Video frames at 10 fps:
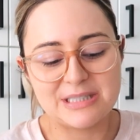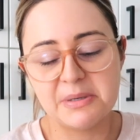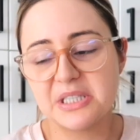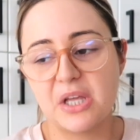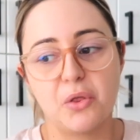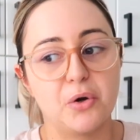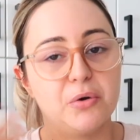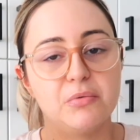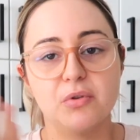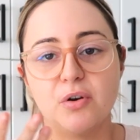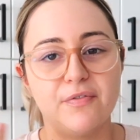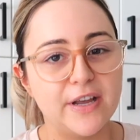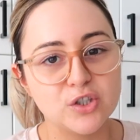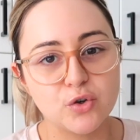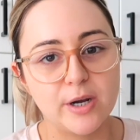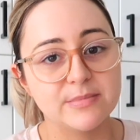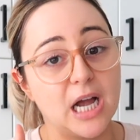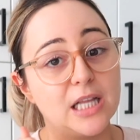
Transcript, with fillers: It smells like their, their face creams.